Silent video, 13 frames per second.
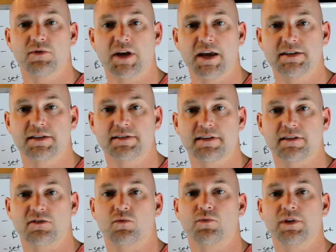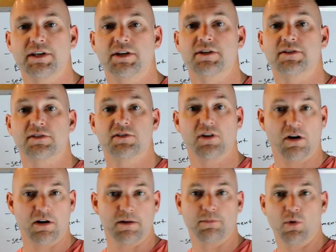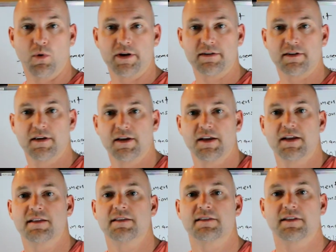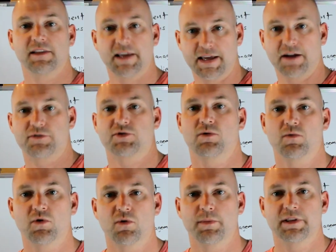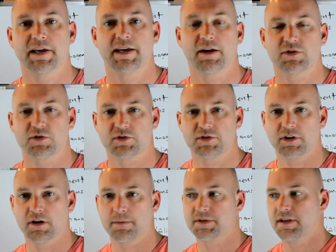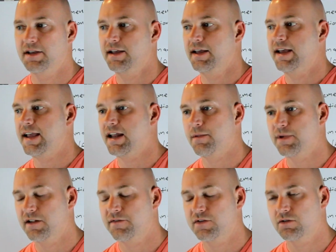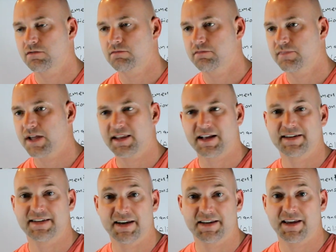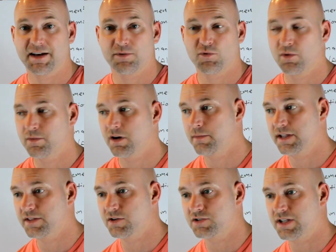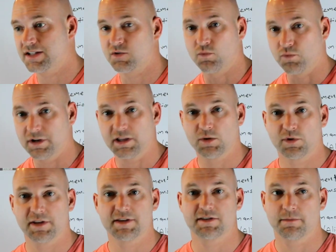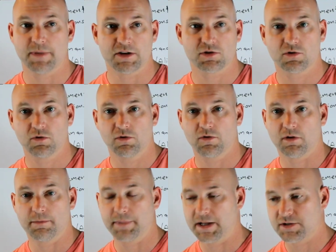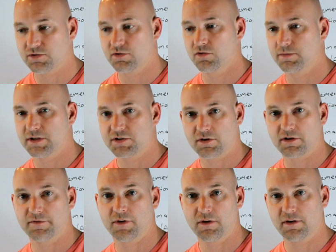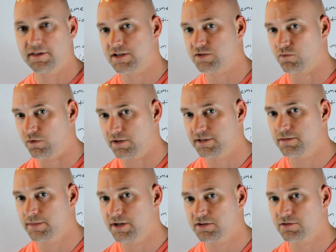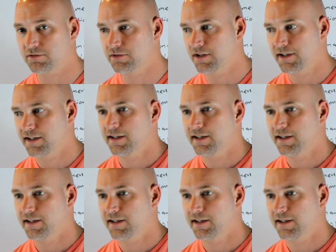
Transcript: locations as a really good starting point to lay out your room and lay out your subs. And I mean, if you've got like a dedicated room and I mean, there's it's really, really symmetrical or a bedroom that you're converting that's really symmetrical,